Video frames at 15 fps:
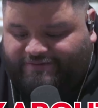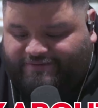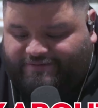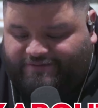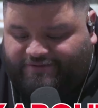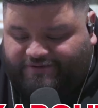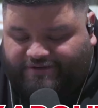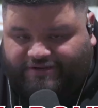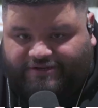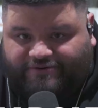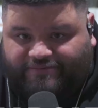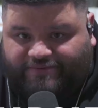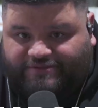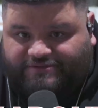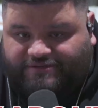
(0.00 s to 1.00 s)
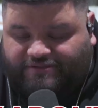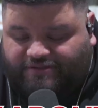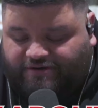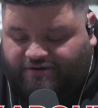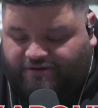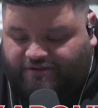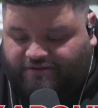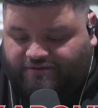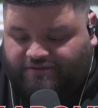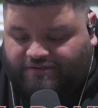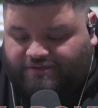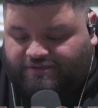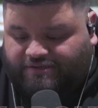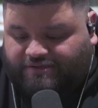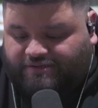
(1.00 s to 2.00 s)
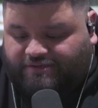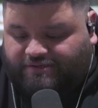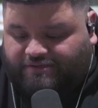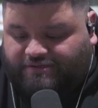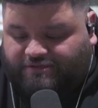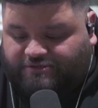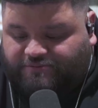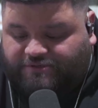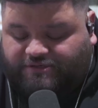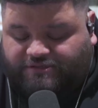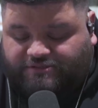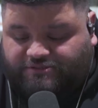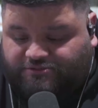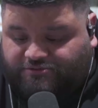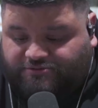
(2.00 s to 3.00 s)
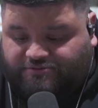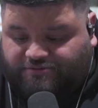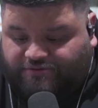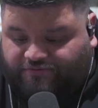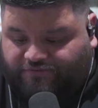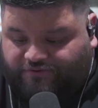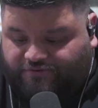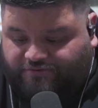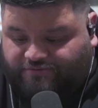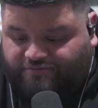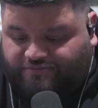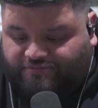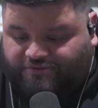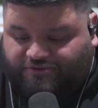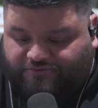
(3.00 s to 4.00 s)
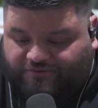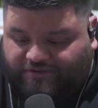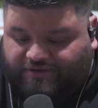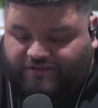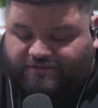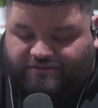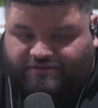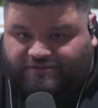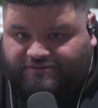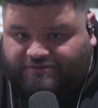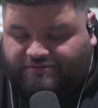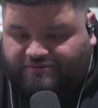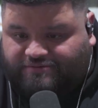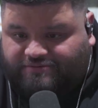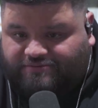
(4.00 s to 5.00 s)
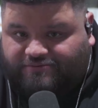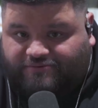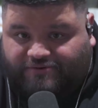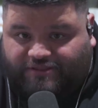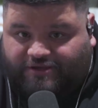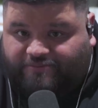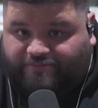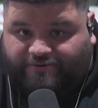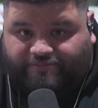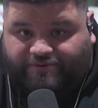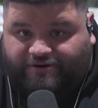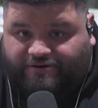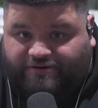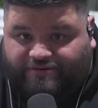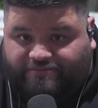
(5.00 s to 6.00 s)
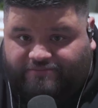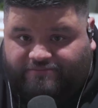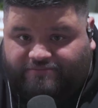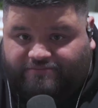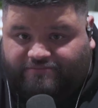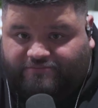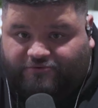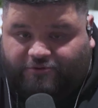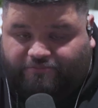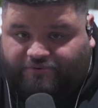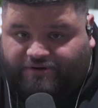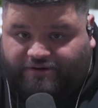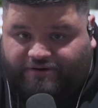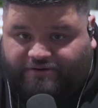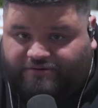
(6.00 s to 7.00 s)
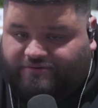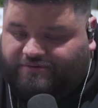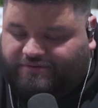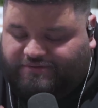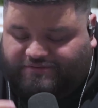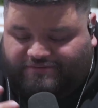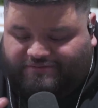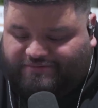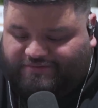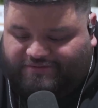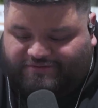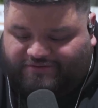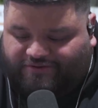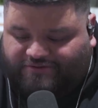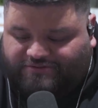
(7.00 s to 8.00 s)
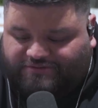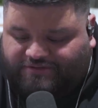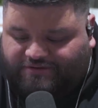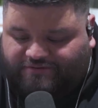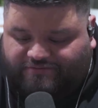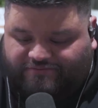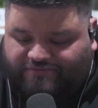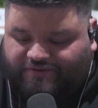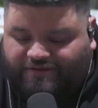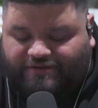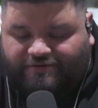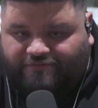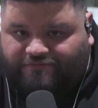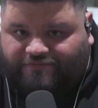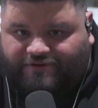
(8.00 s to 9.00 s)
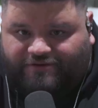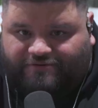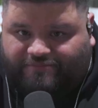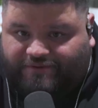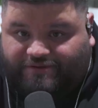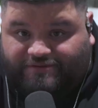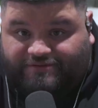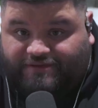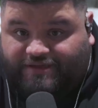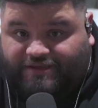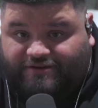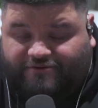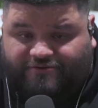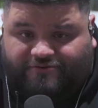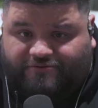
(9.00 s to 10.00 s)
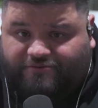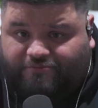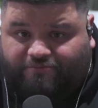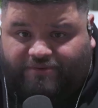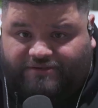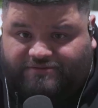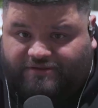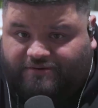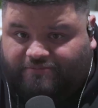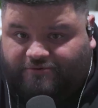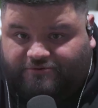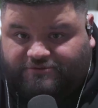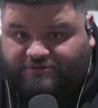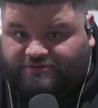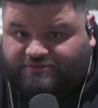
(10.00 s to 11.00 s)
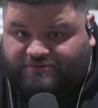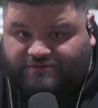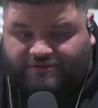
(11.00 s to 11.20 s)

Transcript: you're gonna hear me say that a lot, and it's because it's true. If you don't do any of this without preparing with prayer, it's all just gonna fail, because again, you're going based on emotions,